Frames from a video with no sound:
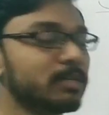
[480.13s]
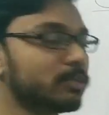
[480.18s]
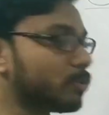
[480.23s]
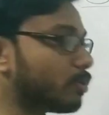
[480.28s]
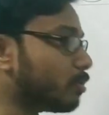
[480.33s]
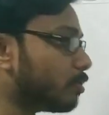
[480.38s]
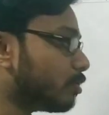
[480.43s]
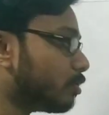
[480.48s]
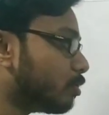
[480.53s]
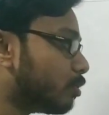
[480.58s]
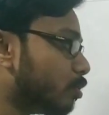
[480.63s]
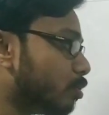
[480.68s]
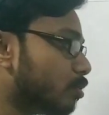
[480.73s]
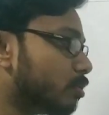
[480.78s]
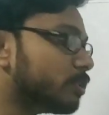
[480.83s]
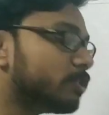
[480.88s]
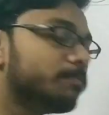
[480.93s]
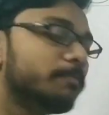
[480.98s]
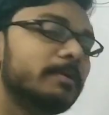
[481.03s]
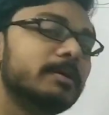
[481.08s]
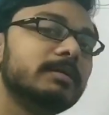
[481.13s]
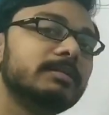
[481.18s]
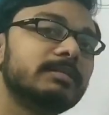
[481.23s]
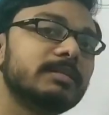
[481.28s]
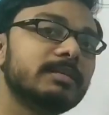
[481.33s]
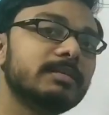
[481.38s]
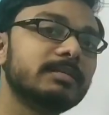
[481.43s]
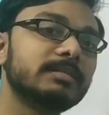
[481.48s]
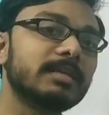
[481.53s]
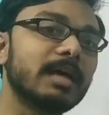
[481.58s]
So those
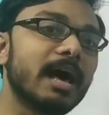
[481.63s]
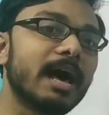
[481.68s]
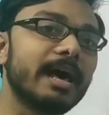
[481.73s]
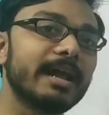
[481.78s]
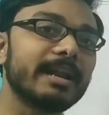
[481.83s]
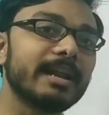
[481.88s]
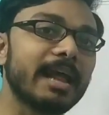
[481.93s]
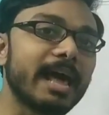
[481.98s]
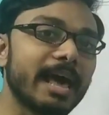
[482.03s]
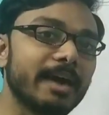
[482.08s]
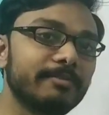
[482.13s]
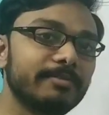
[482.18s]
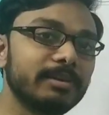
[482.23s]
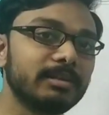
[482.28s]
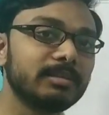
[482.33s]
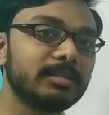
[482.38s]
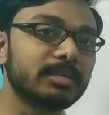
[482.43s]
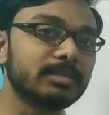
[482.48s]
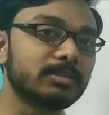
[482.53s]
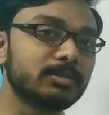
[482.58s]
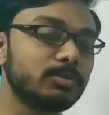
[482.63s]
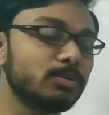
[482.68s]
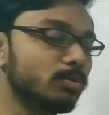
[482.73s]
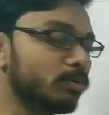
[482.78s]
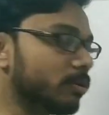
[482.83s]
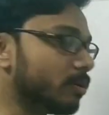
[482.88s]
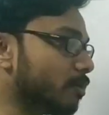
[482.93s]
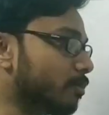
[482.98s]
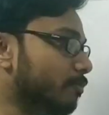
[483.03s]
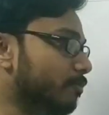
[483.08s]
persons are having the
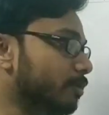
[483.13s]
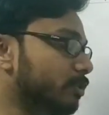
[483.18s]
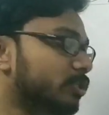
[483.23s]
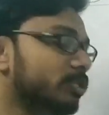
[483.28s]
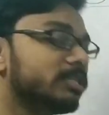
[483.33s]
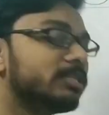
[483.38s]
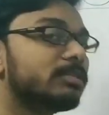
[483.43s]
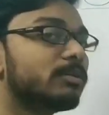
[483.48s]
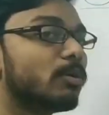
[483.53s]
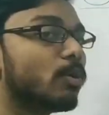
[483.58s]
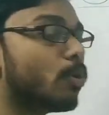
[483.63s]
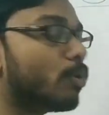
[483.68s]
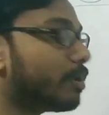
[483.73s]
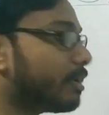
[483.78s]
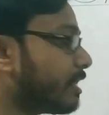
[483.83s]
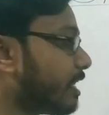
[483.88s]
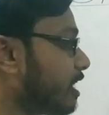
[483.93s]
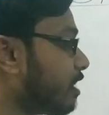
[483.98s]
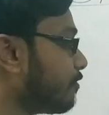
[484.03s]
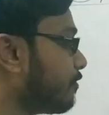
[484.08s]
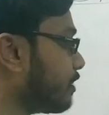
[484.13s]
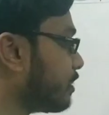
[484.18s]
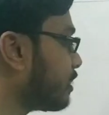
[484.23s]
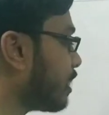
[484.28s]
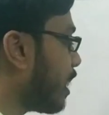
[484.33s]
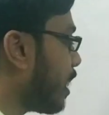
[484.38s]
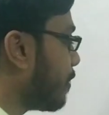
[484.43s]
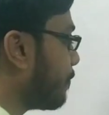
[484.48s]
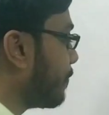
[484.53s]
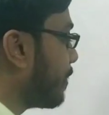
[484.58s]
suit which is coated
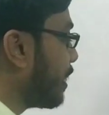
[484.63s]
with a